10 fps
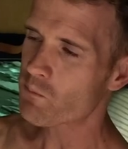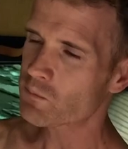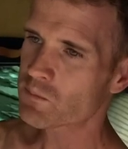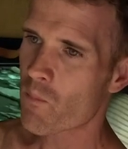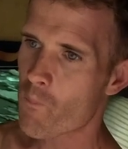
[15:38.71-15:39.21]
feel
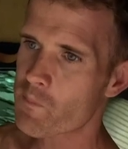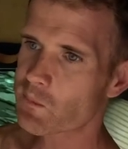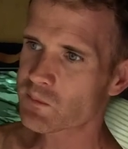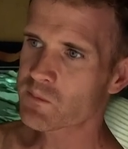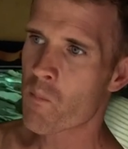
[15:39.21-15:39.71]
like we had a good
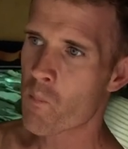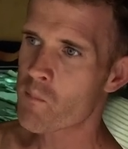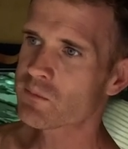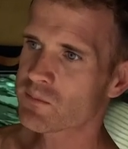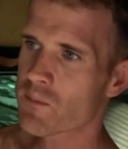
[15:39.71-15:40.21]
taste of
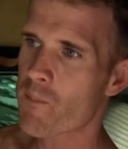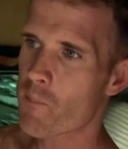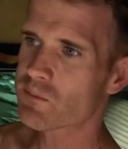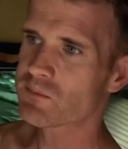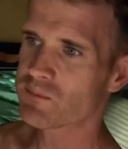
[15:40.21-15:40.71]
Switzerland, don't we?